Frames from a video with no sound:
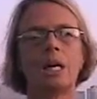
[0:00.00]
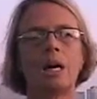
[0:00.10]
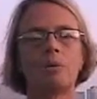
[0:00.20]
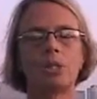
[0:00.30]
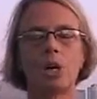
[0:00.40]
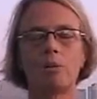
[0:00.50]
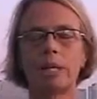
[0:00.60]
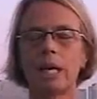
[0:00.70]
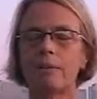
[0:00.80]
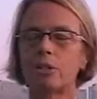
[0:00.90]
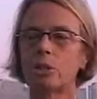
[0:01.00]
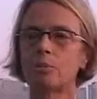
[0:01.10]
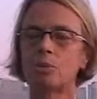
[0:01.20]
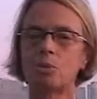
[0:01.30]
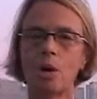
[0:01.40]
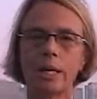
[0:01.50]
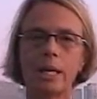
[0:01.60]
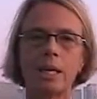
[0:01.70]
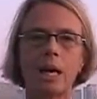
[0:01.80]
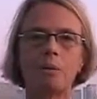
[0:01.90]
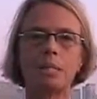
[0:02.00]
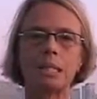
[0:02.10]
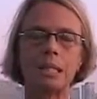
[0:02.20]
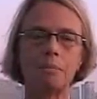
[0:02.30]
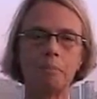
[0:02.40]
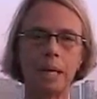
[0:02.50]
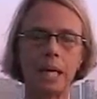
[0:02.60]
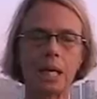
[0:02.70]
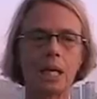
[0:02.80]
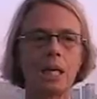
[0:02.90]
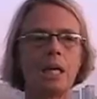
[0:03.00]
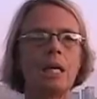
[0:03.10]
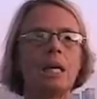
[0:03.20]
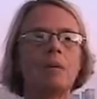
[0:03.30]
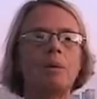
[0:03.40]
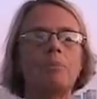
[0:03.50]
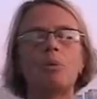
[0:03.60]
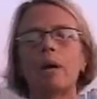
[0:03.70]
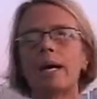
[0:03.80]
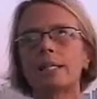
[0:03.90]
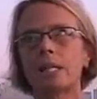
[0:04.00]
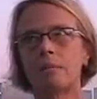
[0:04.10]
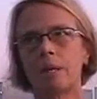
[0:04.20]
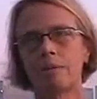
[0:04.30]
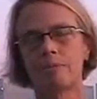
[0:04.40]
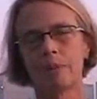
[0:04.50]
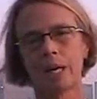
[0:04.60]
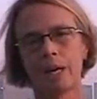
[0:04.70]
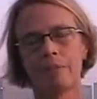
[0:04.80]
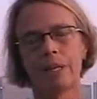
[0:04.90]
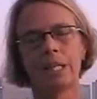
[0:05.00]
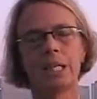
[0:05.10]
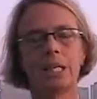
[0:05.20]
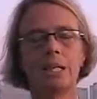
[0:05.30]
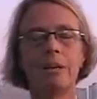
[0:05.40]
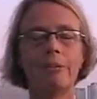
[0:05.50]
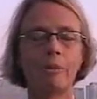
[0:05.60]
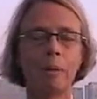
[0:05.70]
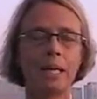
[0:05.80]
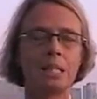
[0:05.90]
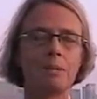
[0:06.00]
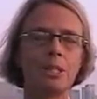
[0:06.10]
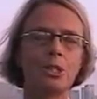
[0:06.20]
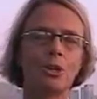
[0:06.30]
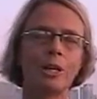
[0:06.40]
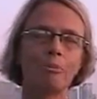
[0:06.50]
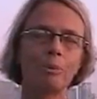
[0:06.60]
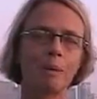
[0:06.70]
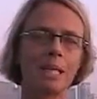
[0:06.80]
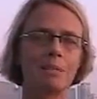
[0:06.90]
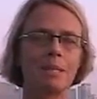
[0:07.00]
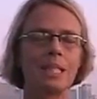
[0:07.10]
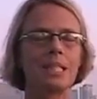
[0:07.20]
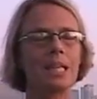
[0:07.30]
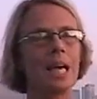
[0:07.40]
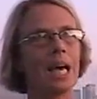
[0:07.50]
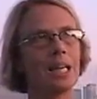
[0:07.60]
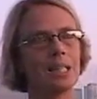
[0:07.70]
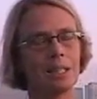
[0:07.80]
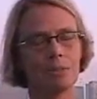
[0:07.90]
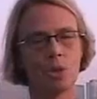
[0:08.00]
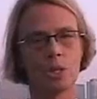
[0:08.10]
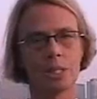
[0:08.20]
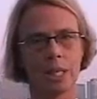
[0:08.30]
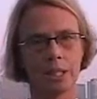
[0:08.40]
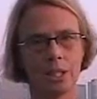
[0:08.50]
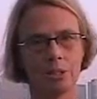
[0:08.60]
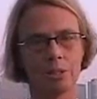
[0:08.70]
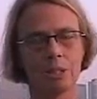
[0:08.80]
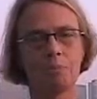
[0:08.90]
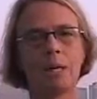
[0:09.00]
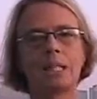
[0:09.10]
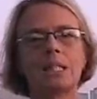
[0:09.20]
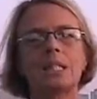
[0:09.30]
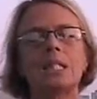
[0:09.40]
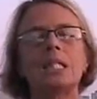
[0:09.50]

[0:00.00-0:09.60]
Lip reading: I was already having trouble walking. I was limping. People were asking me if I needed a knee replacement or a hip replacement, and of course I don't, but